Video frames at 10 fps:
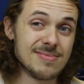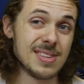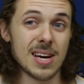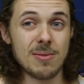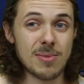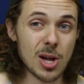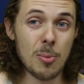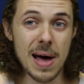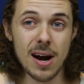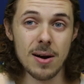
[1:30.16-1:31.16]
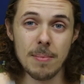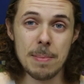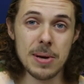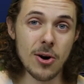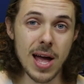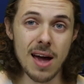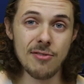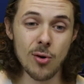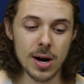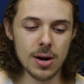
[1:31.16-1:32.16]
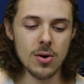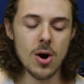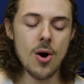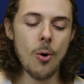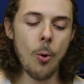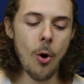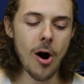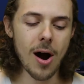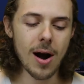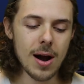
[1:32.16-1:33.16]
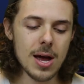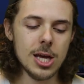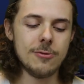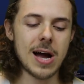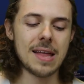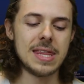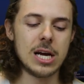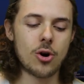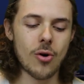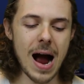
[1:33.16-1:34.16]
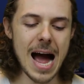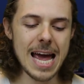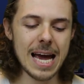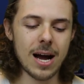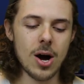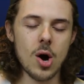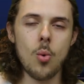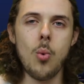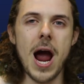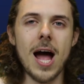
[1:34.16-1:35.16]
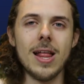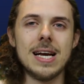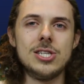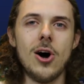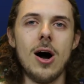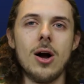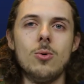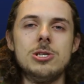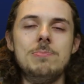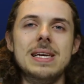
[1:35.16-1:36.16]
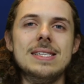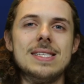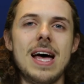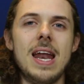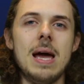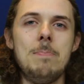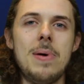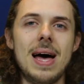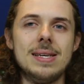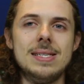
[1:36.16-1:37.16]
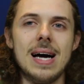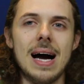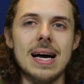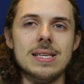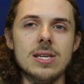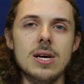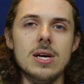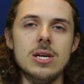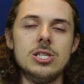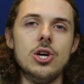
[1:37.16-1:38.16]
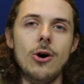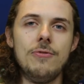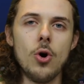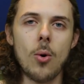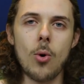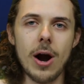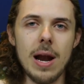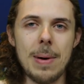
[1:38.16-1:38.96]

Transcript: yeah, a little better, might be okay for you. Or you've got the crying, wailing dog, which means that a pet dies. So if you're worried